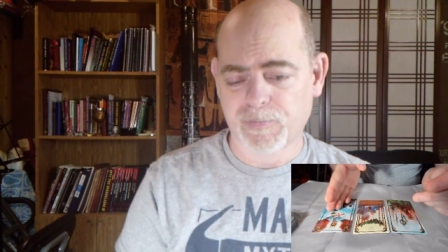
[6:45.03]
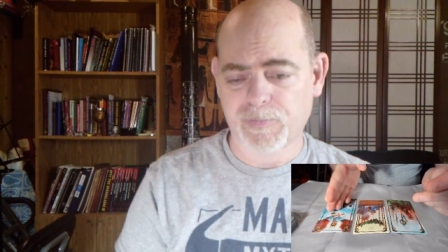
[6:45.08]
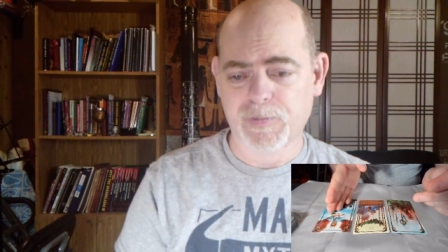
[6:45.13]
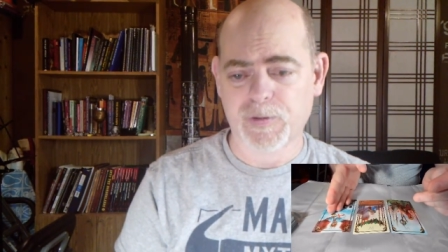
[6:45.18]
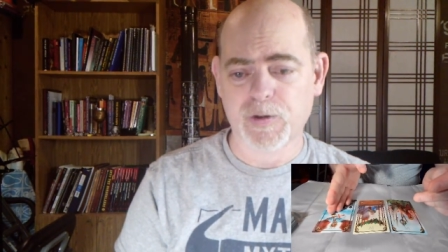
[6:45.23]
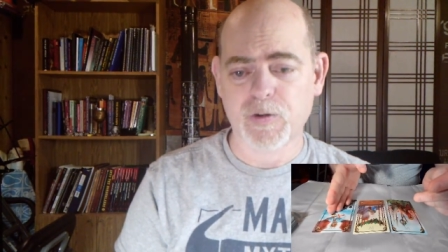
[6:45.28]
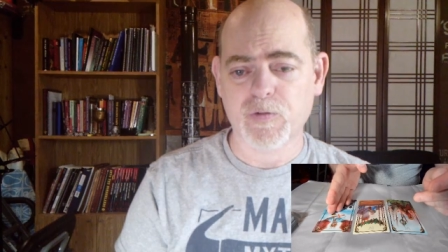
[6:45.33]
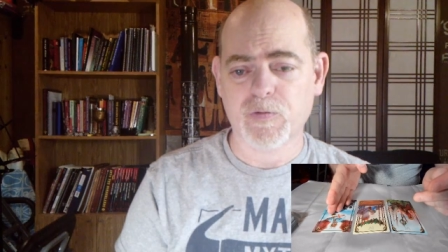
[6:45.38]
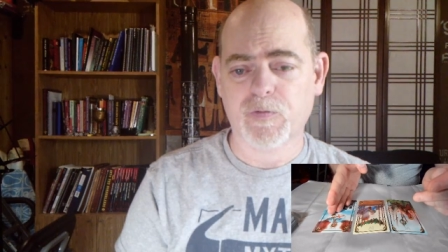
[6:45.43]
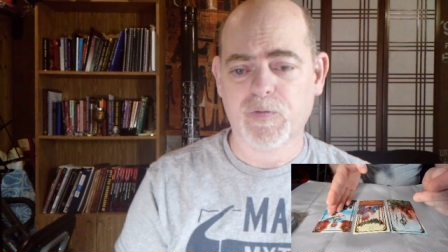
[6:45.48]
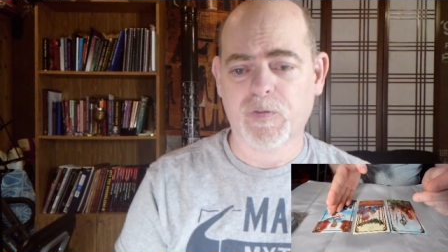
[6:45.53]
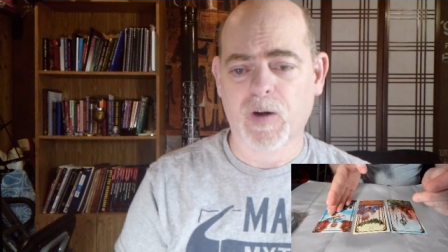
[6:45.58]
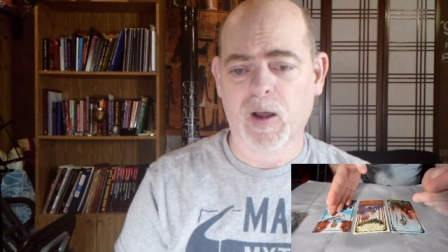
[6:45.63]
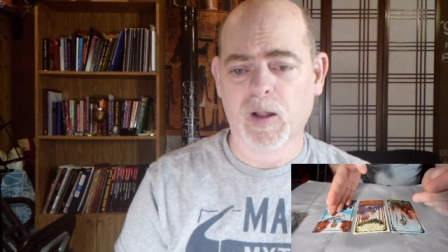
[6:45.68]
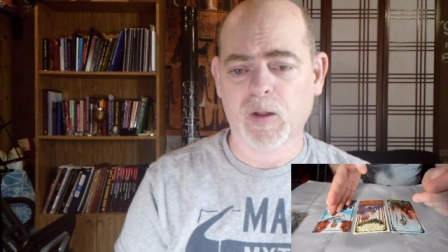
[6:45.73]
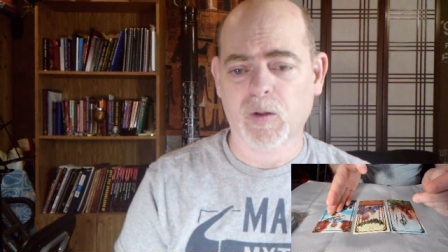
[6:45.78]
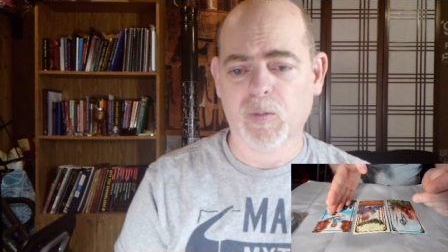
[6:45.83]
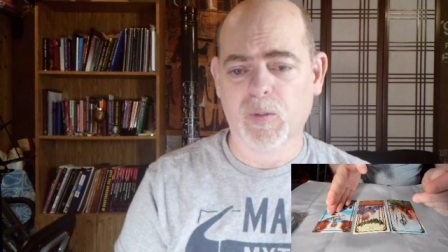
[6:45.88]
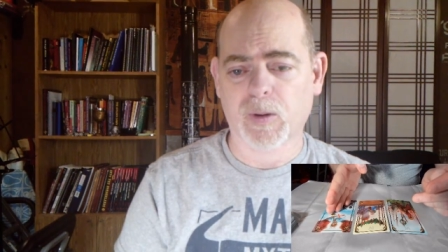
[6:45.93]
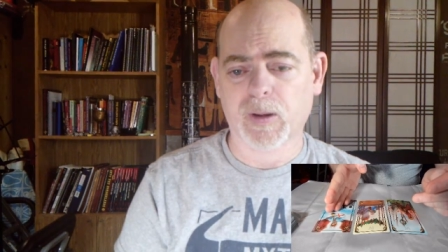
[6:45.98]
you
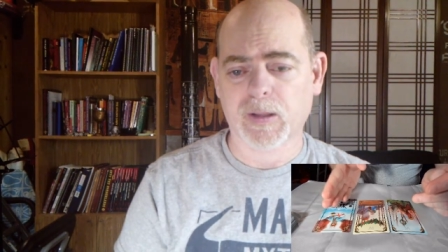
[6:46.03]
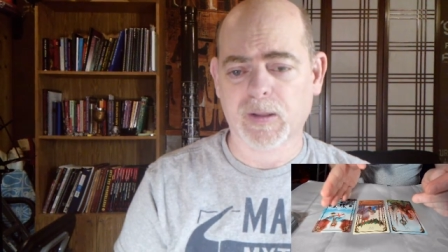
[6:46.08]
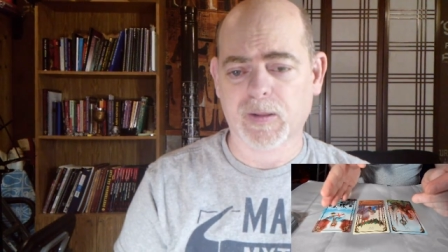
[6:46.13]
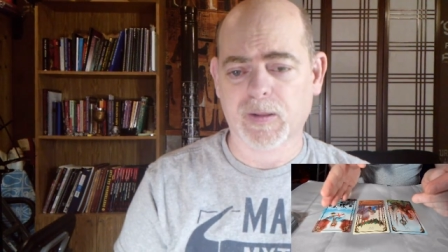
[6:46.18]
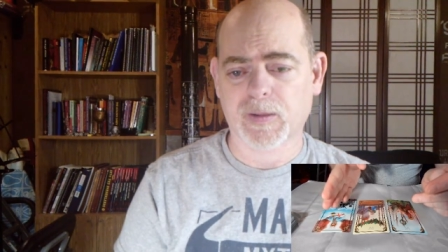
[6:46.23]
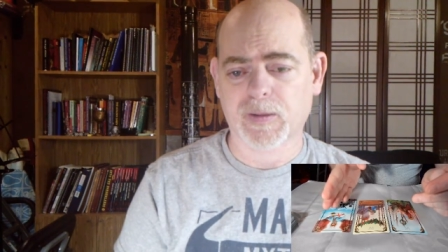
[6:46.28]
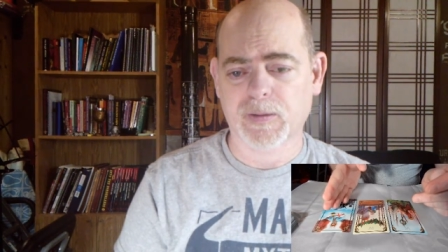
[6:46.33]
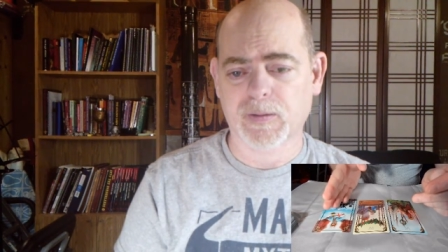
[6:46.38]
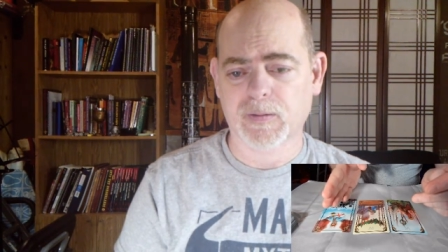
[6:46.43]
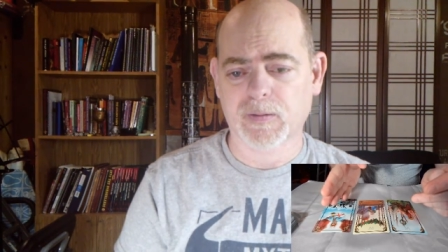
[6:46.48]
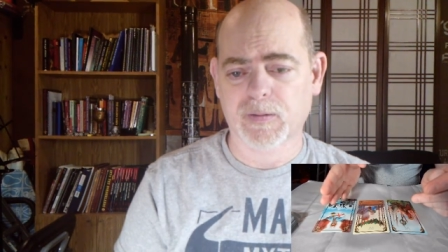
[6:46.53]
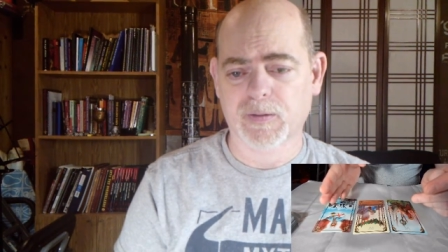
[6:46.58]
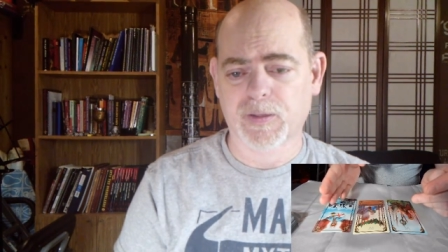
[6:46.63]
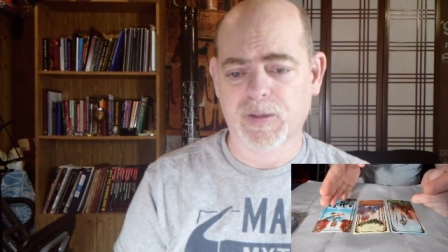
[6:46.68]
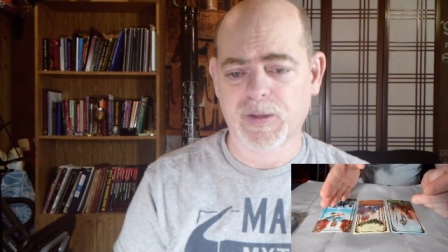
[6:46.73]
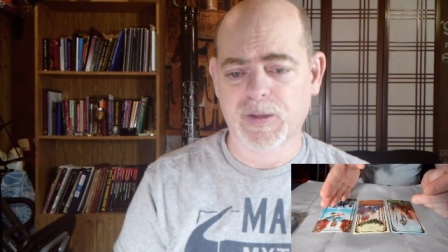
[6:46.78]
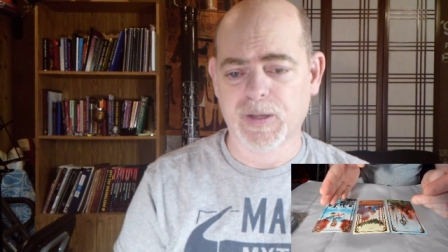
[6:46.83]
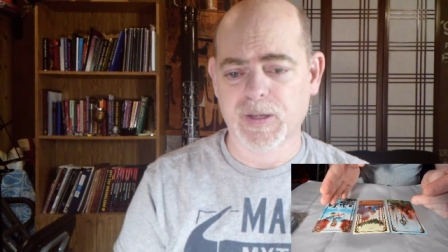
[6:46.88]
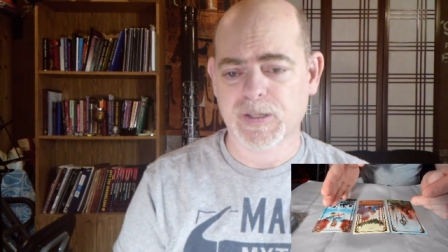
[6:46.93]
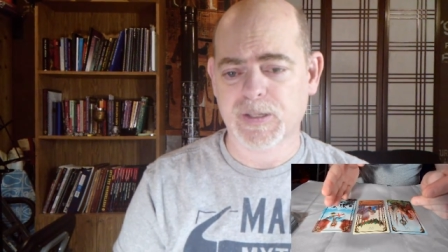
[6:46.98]
following
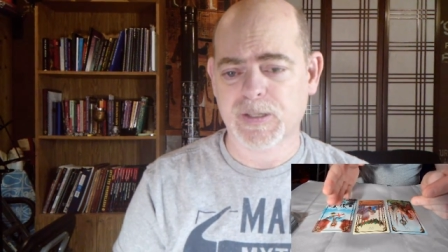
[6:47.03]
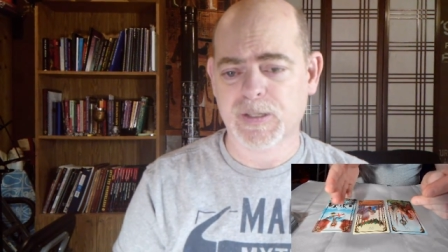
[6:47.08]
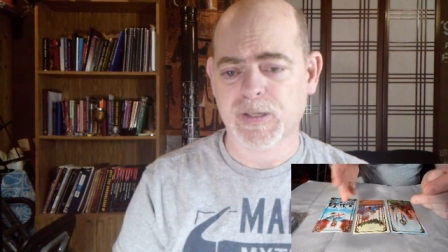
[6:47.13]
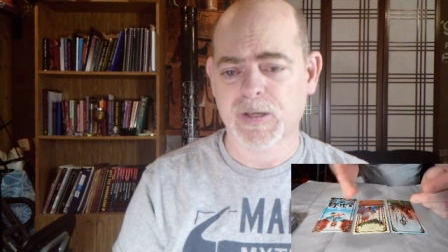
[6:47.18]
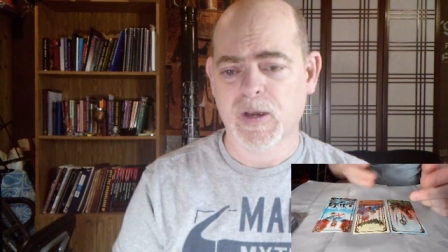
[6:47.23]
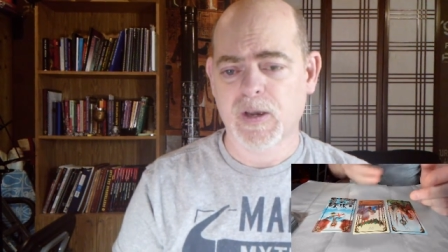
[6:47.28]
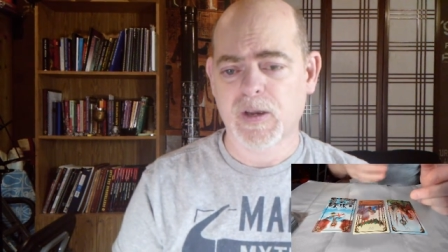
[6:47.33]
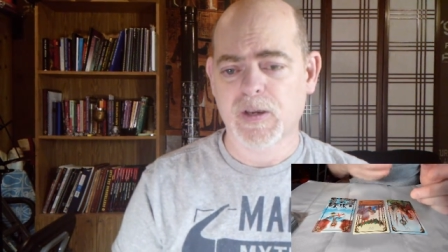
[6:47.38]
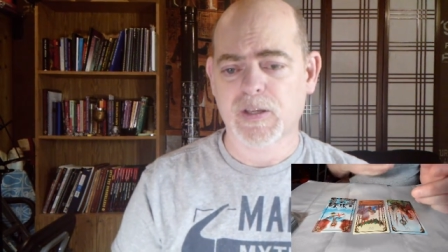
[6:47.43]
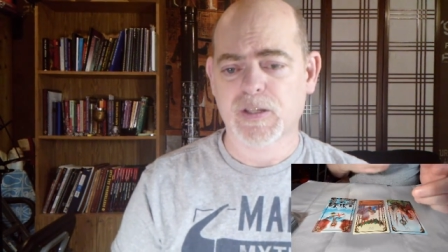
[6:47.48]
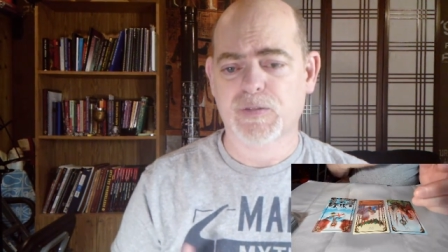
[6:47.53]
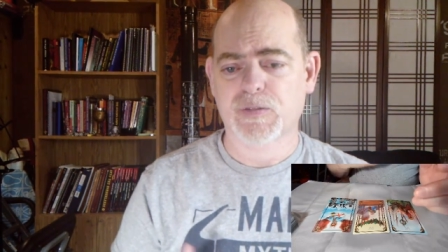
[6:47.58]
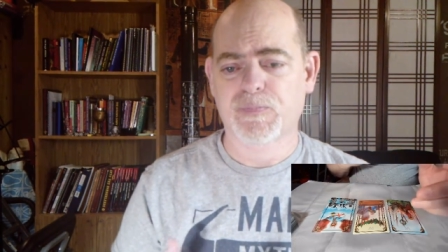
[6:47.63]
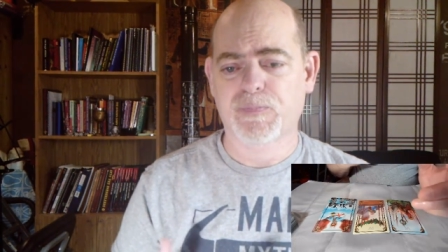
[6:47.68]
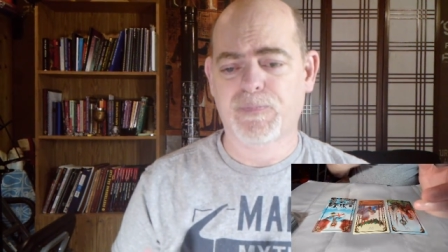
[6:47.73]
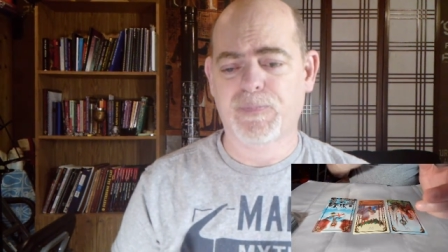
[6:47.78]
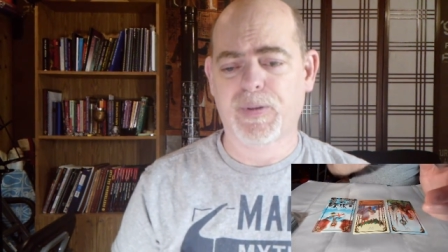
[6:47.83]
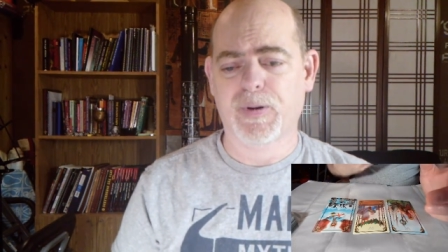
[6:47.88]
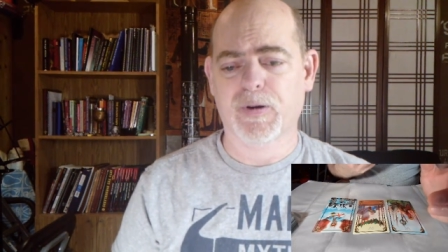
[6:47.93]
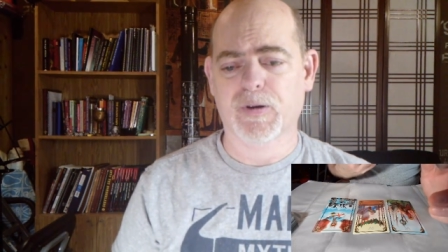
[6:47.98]
this
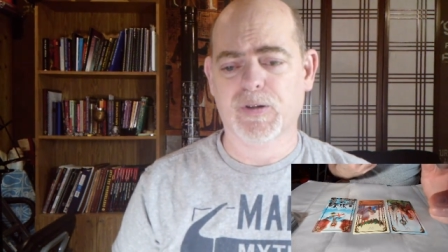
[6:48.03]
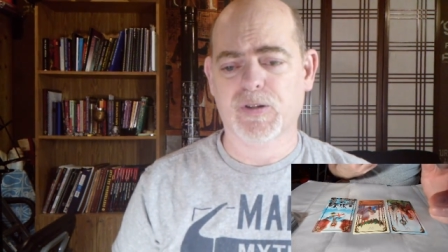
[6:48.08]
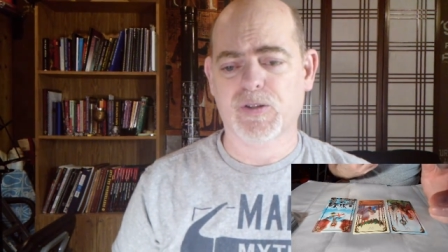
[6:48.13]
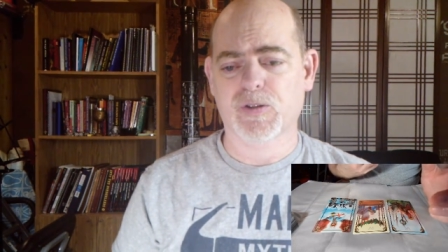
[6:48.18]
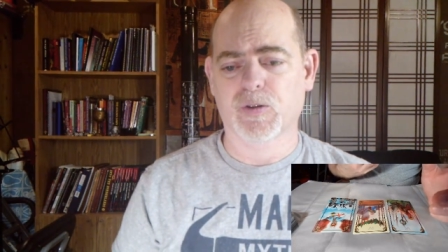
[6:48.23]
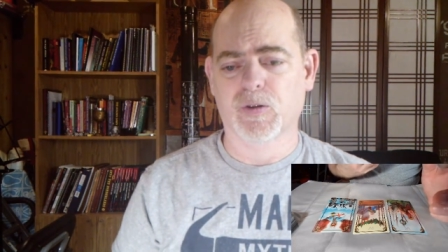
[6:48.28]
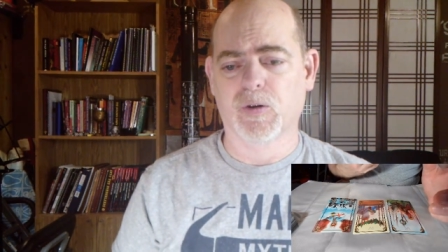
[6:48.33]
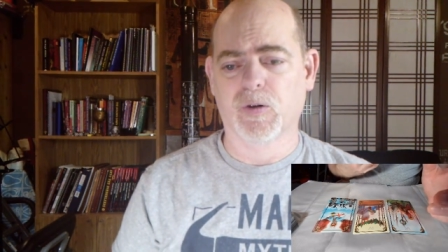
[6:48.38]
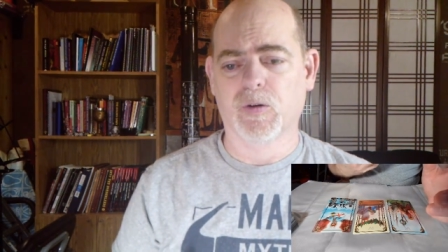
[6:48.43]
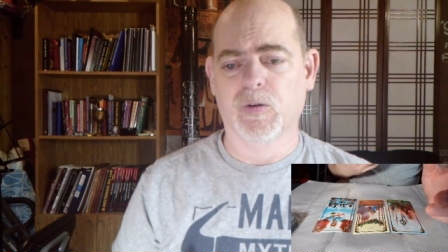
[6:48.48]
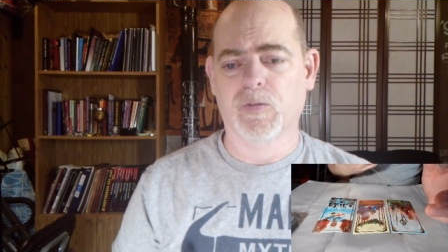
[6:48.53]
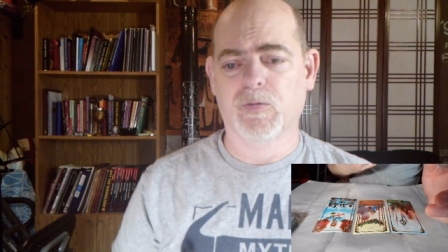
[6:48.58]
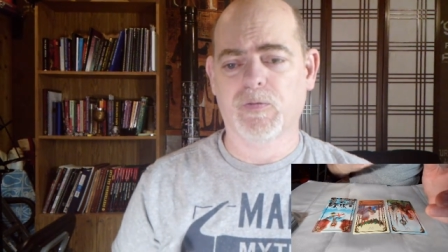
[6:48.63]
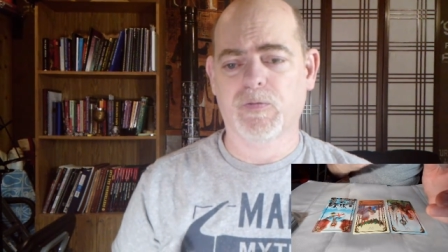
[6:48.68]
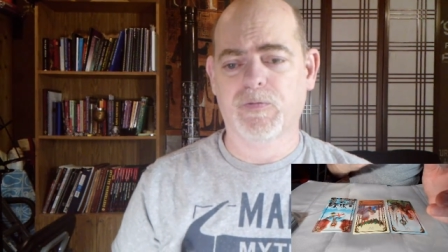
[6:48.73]
spiritual